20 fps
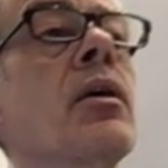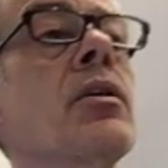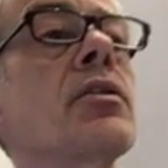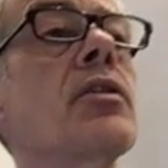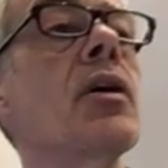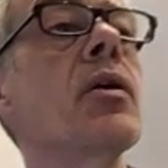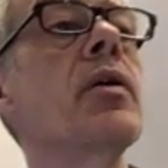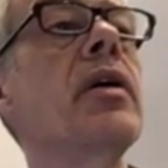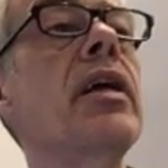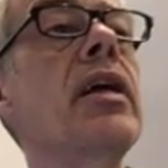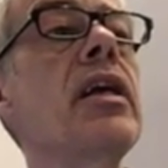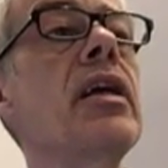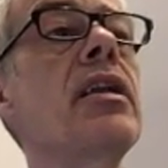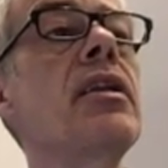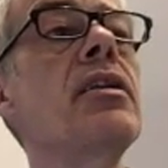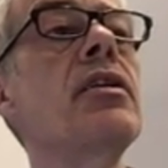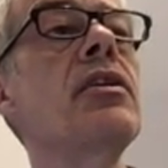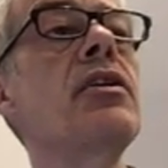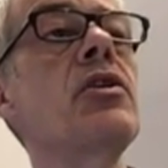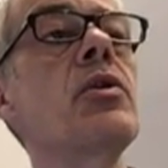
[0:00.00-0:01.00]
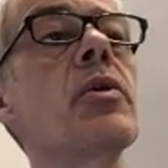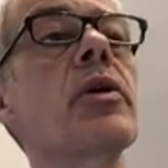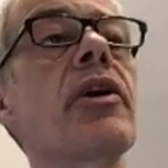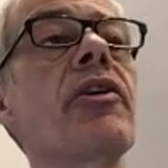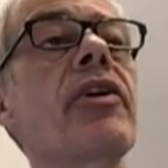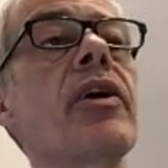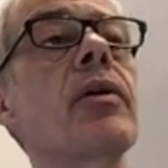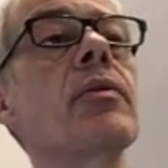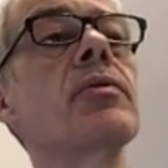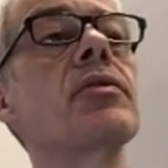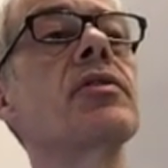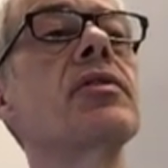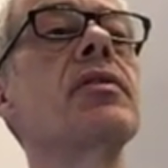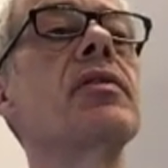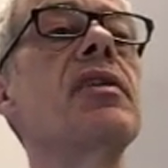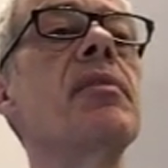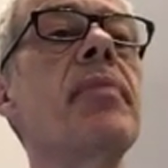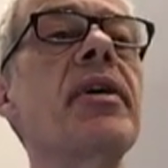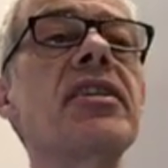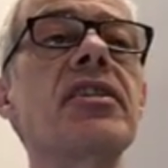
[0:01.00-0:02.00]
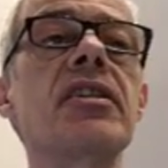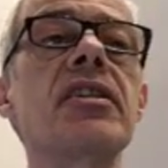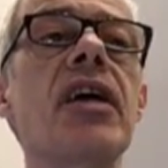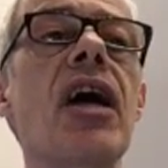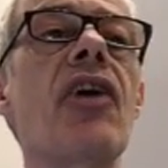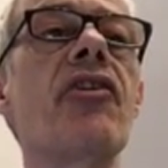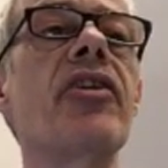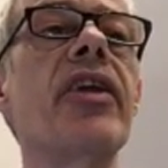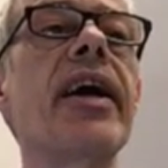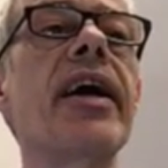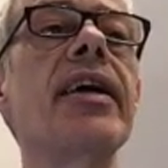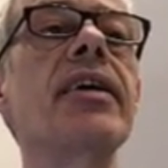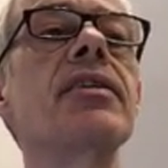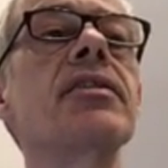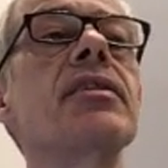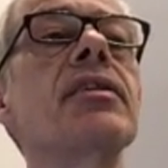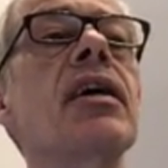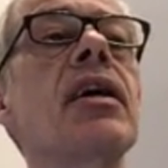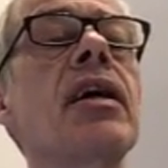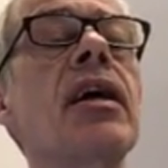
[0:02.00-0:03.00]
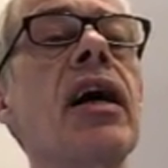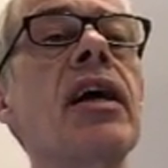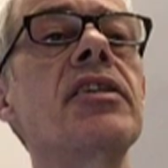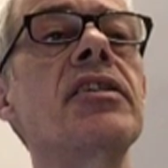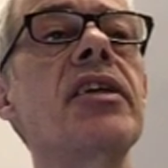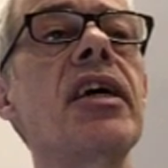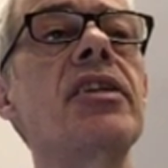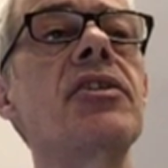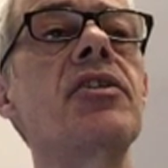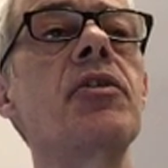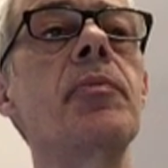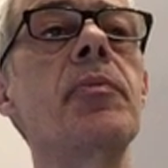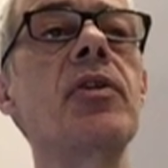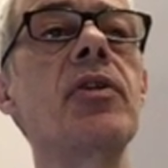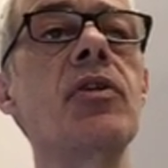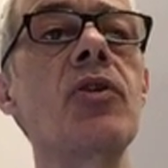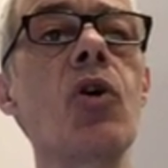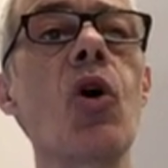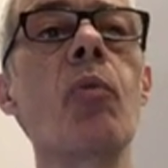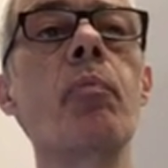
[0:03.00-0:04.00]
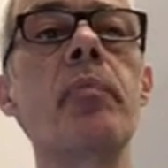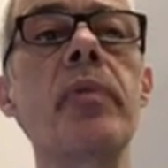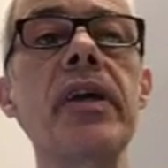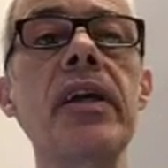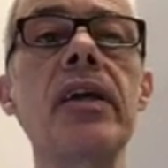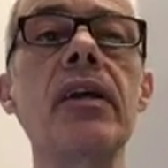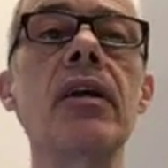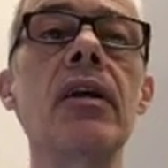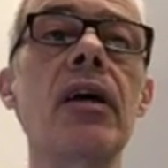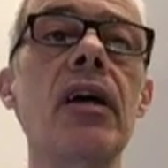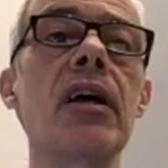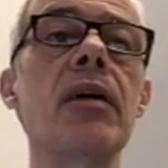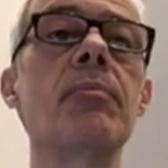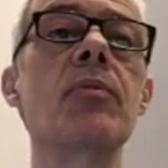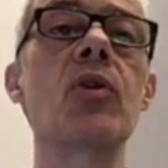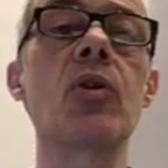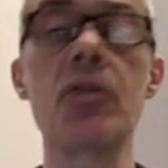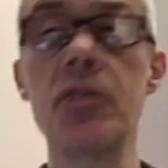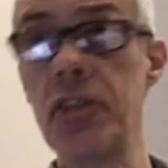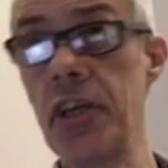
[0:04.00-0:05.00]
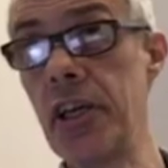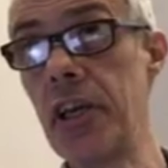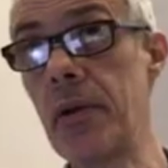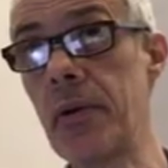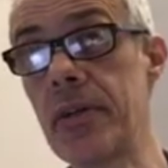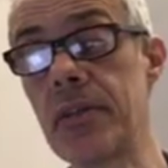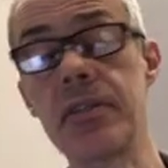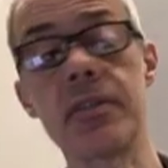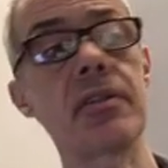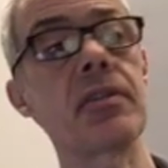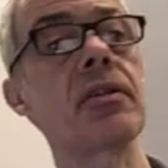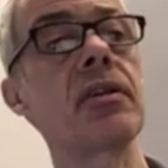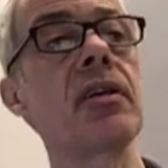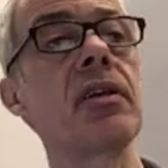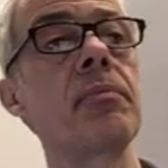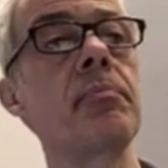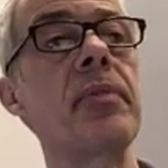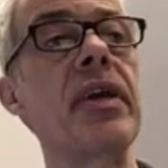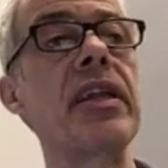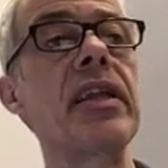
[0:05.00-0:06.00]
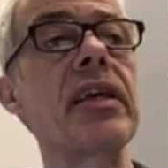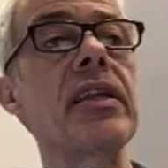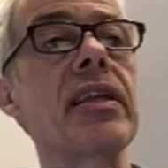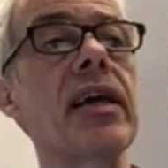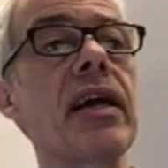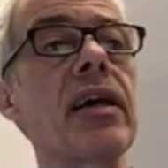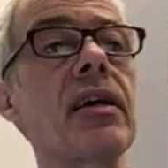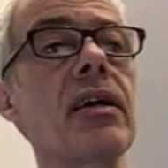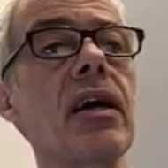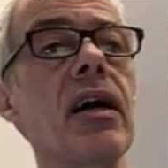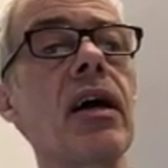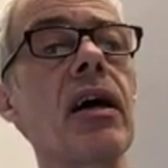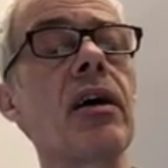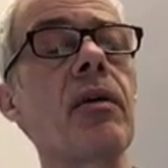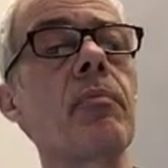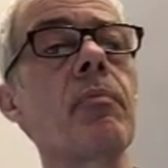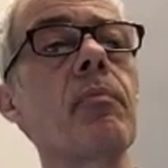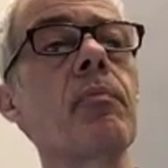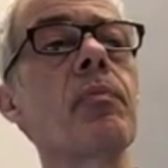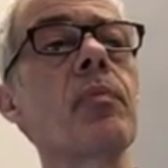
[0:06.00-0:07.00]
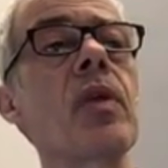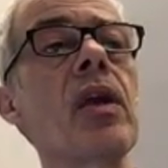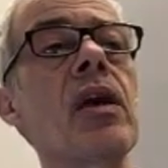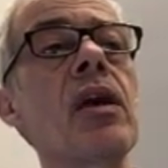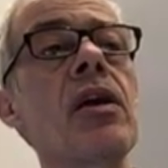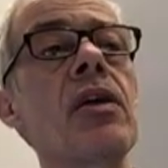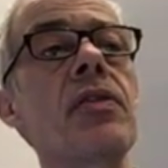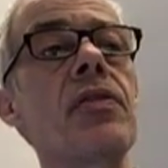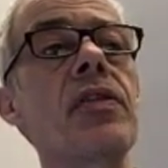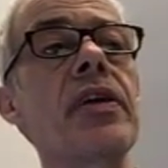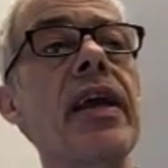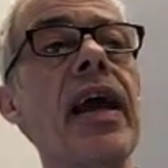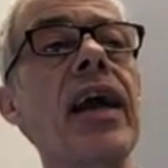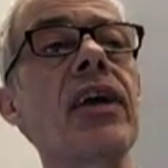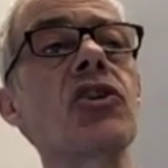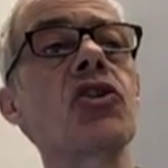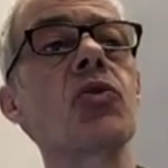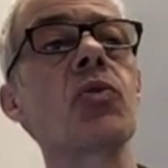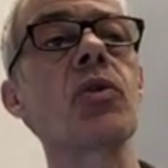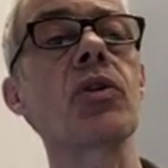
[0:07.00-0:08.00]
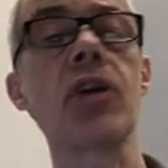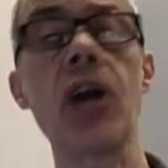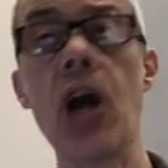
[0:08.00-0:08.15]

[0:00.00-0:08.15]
So in eukaryotes, the messenger RNAs are said to not be um, contiguous meaning that um, the actual